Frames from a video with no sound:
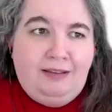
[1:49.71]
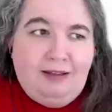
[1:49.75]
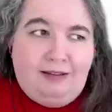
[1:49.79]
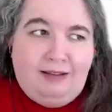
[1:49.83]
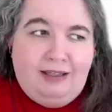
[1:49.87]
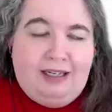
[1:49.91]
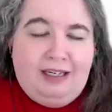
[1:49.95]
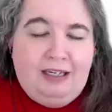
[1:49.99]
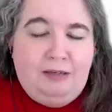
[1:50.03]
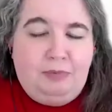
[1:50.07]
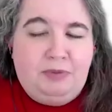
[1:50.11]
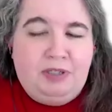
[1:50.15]
that
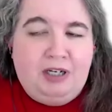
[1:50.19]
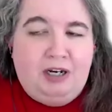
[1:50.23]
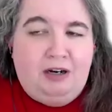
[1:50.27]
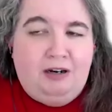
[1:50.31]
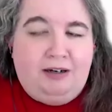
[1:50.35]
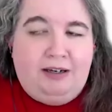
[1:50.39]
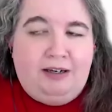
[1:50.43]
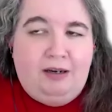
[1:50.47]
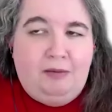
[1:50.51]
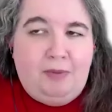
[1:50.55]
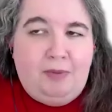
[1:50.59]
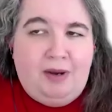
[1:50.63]
they keep
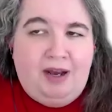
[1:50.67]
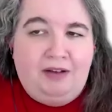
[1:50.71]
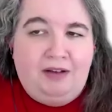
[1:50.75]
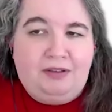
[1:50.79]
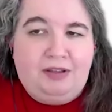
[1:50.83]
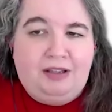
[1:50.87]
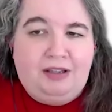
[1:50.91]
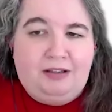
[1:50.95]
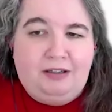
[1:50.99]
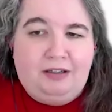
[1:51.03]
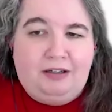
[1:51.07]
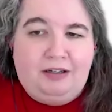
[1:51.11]
talking about
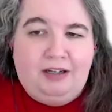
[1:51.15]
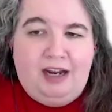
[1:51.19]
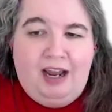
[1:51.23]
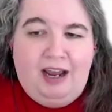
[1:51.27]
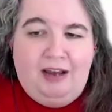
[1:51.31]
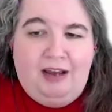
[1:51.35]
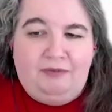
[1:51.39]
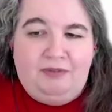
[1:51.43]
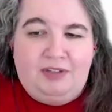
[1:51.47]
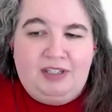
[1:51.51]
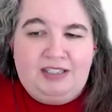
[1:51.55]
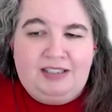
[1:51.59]
that they're going to
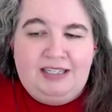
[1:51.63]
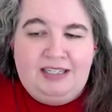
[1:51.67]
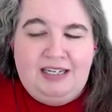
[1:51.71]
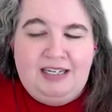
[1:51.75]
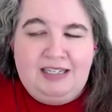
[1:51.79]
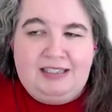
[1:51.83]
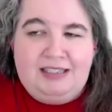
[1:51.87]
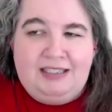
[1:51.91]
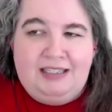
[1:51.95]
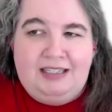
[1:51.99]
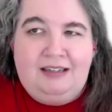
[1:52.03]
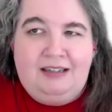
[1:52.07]
yeah. have this
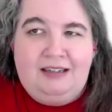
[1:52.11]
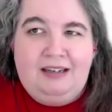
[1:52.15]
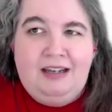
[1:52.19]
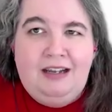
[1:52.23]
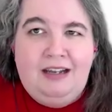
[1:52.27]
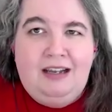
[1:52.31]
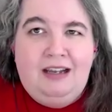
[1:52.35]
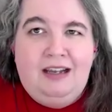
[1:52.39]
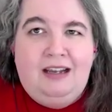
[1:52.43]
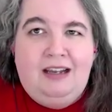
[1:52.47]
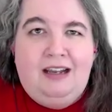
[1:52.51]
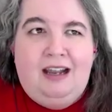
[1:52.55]
season.
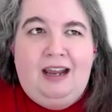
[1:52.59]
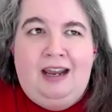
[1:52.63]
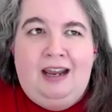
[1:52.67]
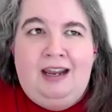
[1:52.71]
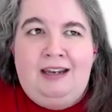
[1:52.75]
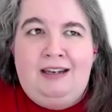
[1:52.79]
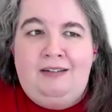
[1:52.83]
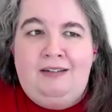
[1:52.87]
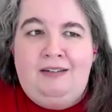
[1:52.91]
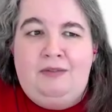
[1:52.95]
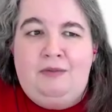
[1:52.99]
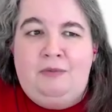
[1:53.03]

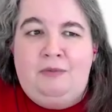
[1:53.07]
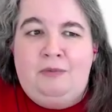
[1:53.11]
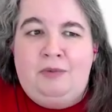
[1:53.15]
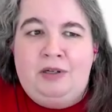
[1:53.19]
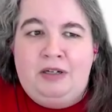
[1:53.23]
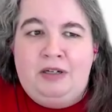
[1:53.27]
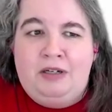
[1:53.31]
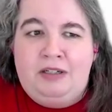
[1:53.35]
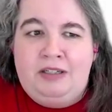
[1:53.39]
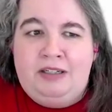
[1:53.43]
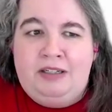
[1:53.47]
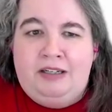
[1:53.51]
And
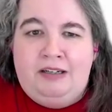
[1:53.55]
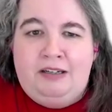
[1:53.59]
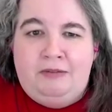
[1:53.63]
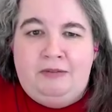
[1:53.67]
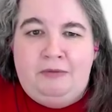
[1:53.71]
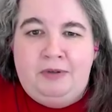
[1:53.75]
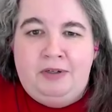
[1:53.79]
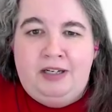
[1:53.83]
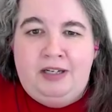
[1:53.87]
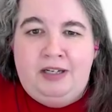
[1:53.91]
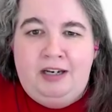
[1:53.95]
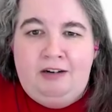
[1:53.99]
we're
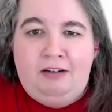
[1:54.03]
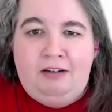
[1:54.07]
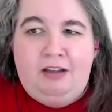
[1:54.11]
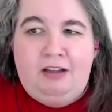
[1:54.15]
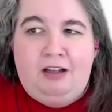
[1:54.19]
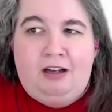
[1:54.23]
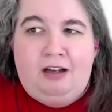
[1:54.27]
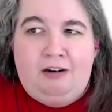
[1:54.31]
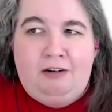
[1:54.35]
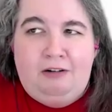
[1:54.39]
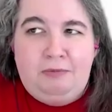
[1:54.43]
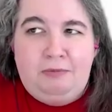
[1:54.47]
we're nearing
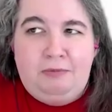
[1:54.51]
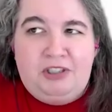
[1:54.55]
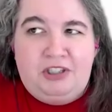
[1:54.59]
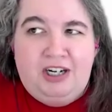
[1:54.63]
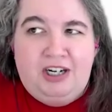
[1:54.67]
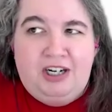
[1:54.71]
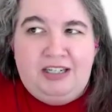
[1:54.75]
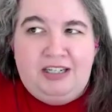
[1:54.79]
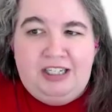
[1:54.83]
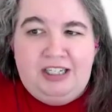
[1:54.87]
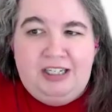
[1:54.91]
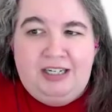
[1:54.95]
the home
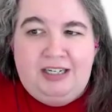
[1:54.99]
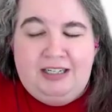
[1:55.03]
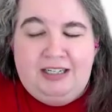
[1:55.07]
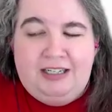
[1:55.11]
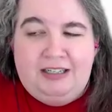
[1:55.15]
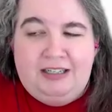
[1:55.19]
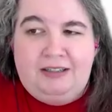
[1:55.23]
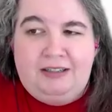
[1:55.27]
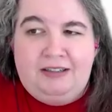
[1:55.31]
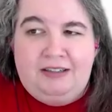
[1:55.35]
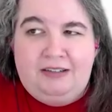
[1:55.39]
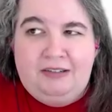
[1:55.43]
stretch
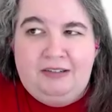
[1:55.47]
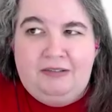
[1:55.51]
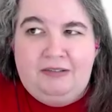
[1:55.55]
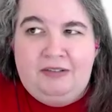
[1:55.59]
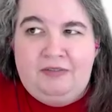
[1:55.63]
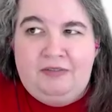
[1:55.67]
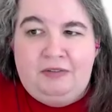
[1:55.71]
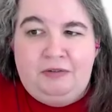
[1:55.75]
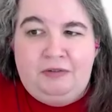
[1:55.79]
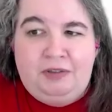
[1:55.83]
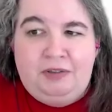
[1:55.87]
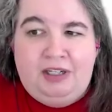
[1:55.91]
here.
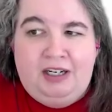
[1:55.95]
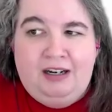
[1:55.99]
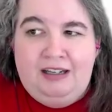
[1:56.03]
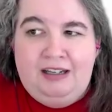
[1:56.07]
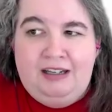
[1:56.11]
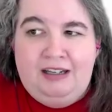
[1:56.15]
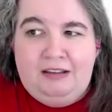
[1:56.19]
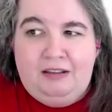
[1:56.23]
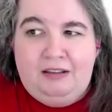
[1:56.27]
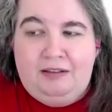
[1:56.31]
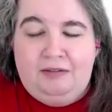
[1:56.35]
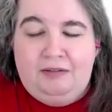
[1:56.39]
We've only
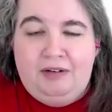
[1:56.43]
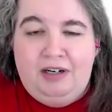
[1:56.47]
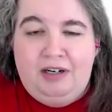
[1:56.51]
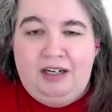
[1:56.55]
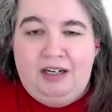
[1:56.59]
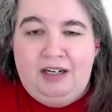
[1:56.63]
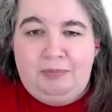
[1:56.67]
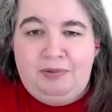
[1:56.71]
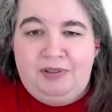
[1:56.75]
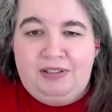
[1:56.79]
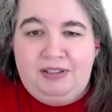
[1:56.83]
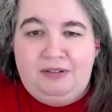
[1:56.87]
got 3
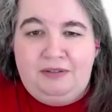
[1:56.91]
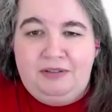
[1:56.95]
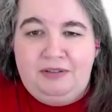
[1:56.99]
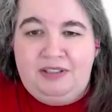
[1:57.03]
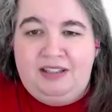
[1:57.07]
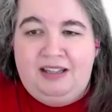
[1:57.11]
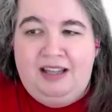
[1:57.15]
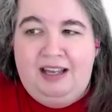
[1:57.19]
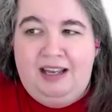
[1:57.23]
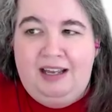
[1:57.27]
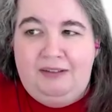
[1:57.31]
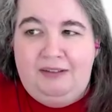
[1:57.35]
episodes
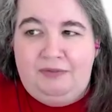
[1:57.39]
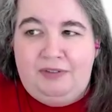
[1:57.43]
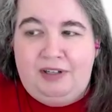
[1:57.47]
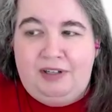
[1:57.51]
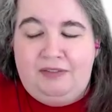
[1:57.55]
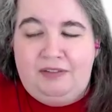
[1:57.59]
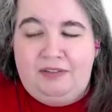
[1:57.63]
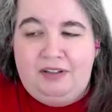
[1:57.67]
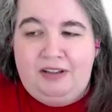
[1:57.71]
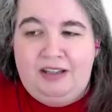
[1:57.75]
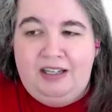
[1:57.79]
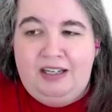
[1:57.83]
left
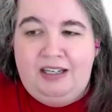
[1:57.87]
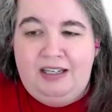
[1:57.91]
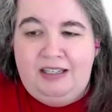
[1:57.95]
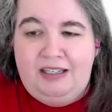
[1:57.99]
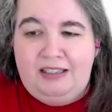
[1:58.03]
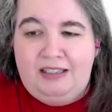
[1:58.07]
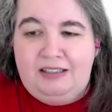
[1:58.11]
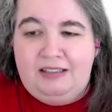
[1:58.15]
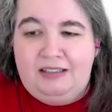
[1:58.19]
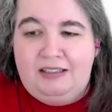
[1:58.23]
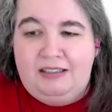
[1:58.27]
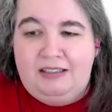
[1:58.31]
after
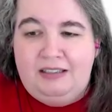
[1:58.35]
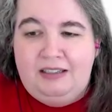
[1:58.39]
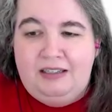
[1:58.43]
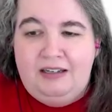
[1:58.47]
this.